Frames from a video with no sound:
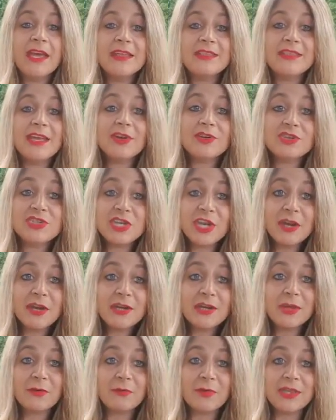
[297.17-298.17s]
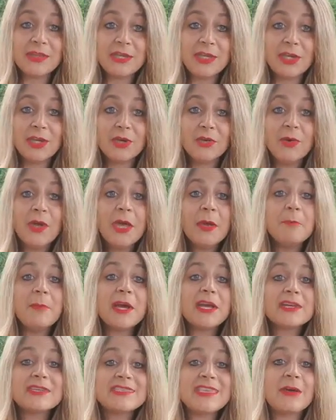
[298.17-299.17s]
they're sharing it with you
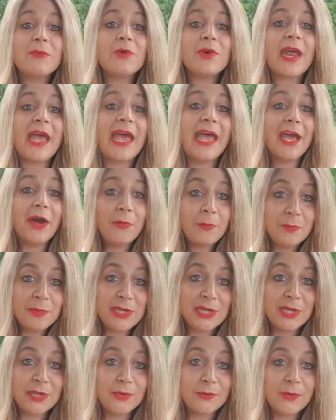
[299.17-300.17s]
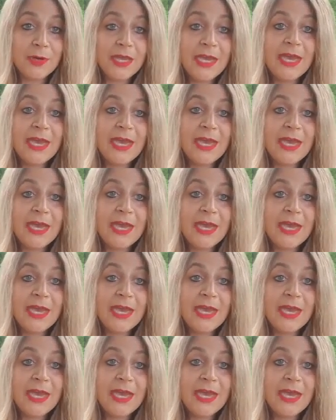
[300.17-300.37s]
because they want to help you.